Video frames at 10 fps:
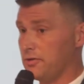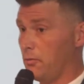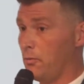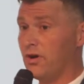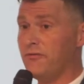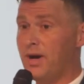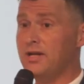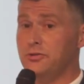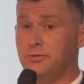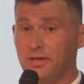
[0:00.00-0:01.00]
So one of
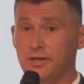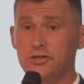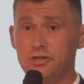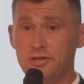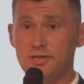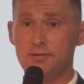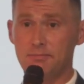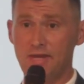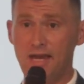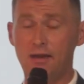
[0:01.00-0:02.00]
my due
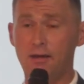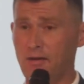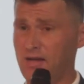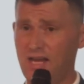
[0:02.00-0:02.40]
diligence, like